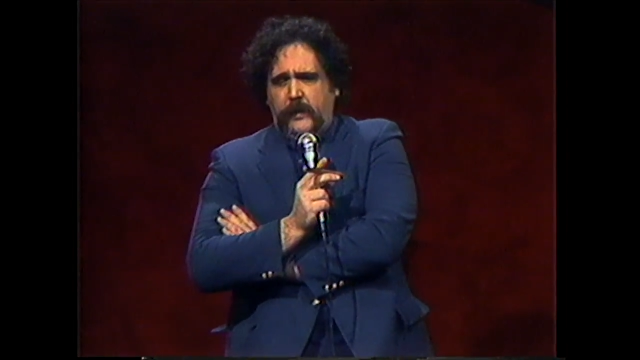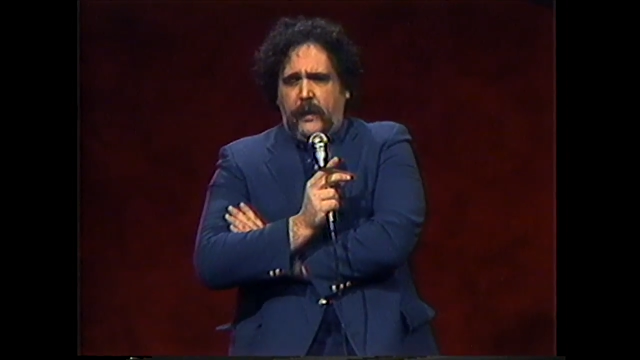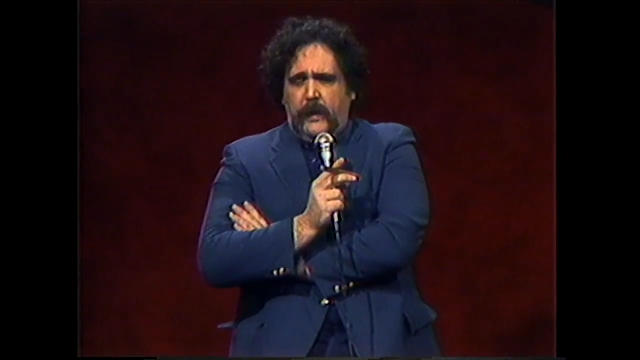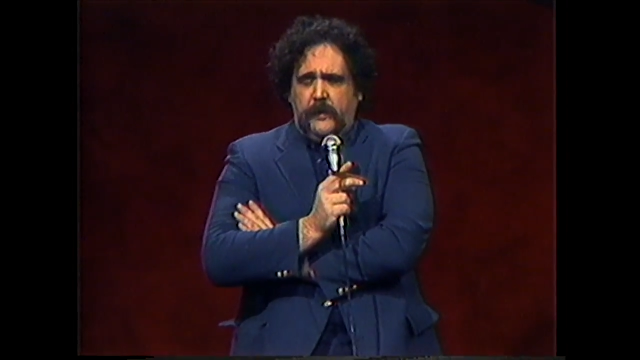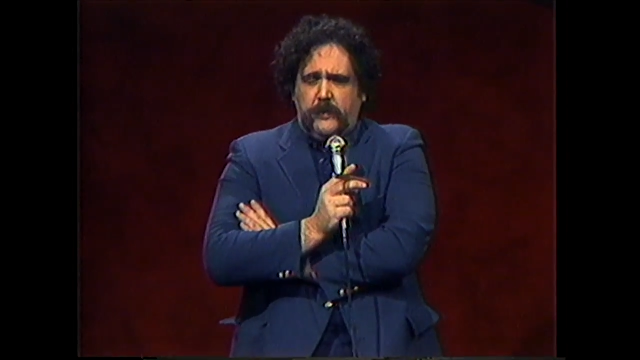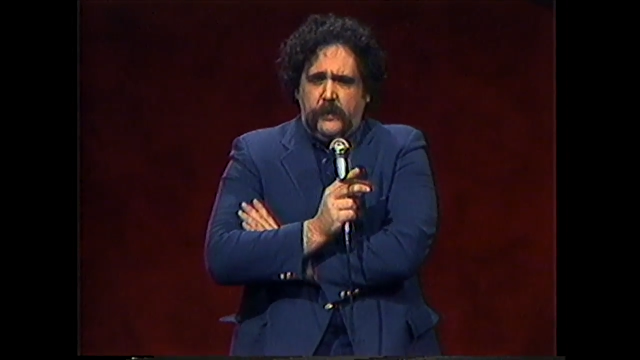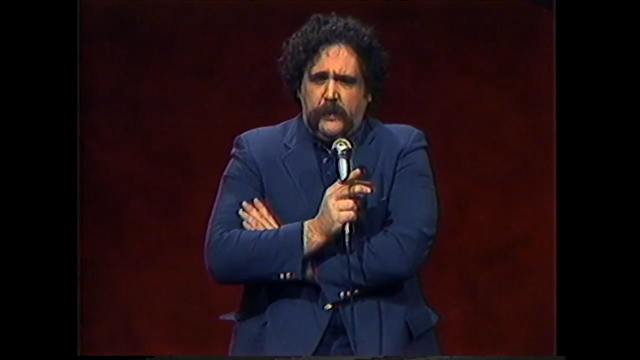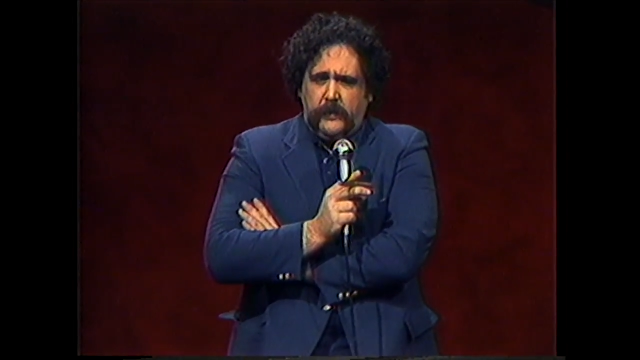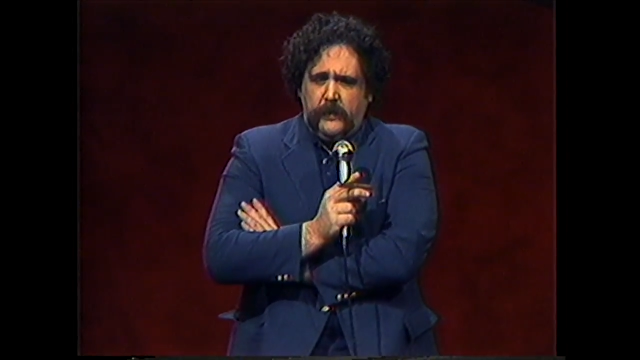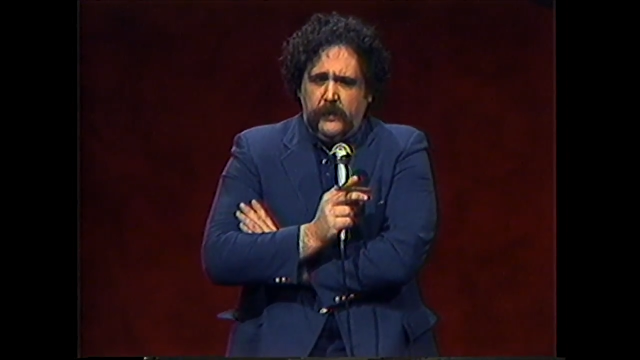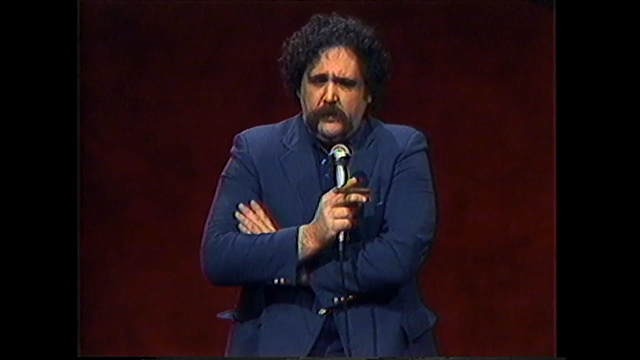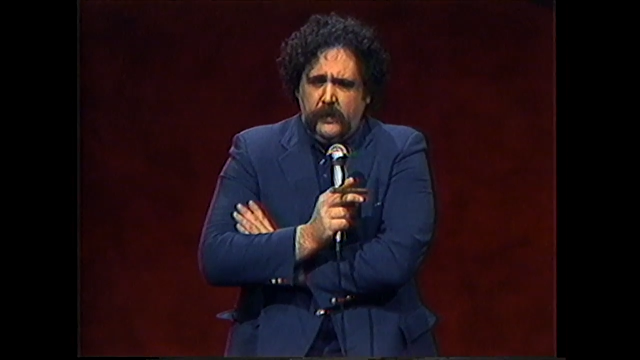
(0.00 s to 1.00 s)
a
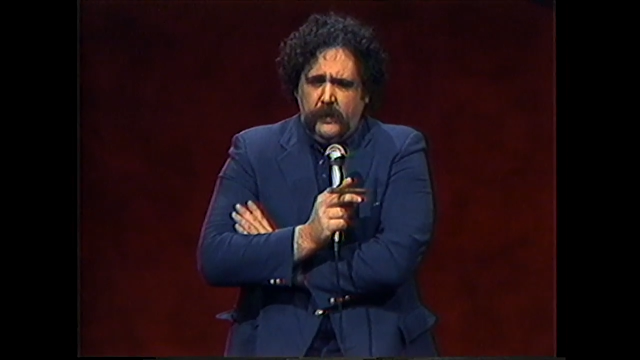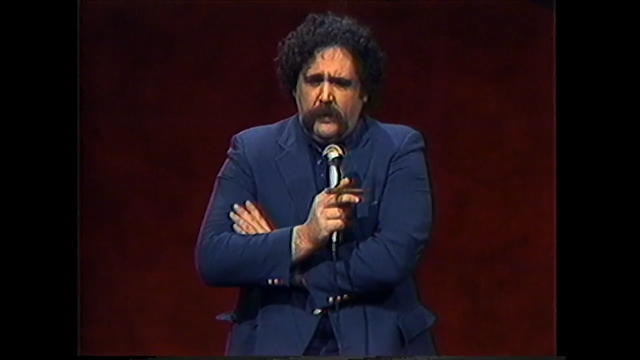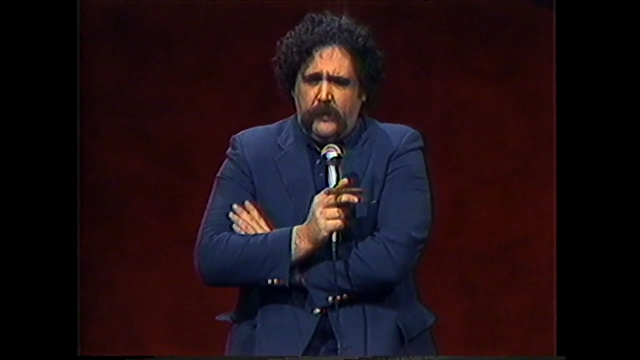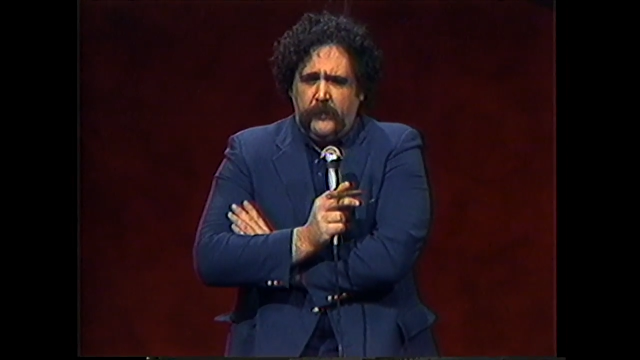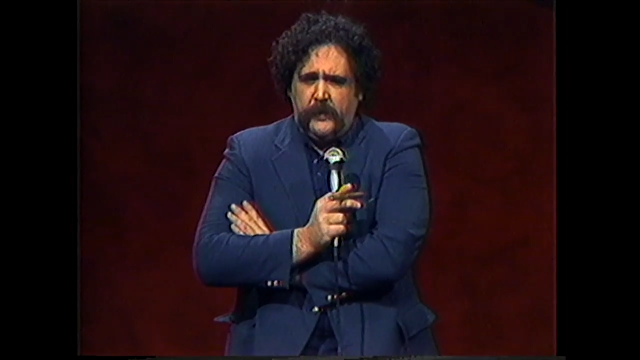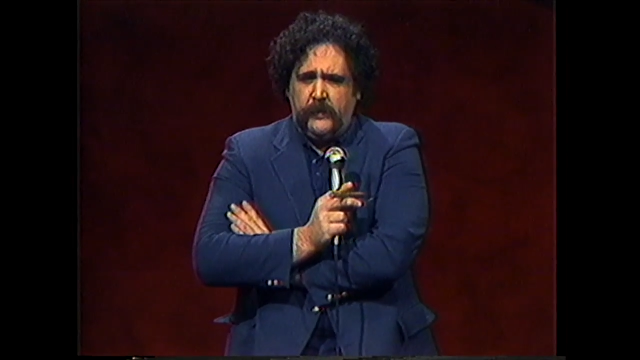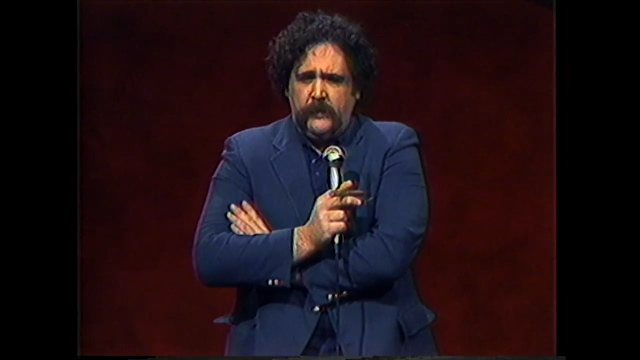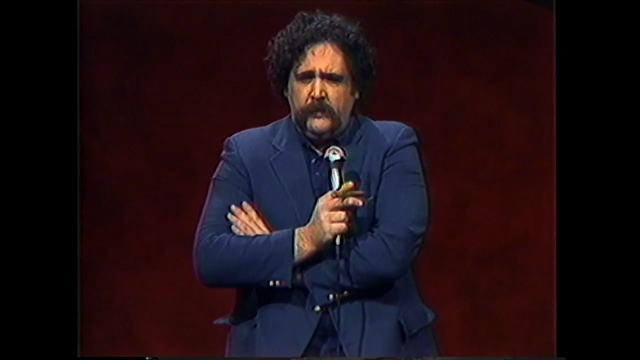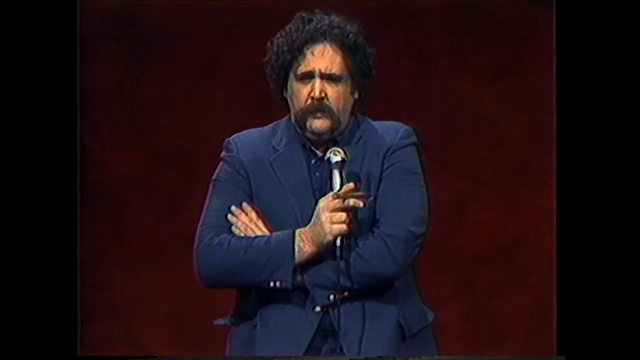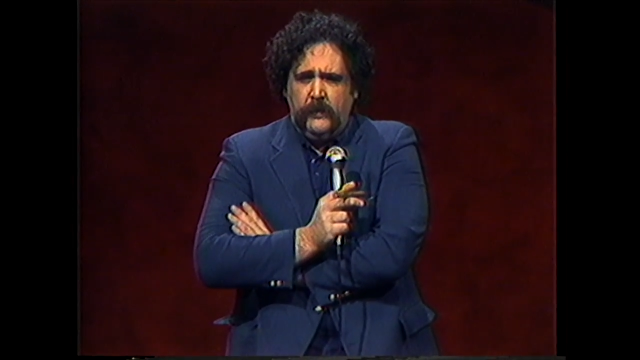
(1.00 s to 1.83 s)
contradiction in terms.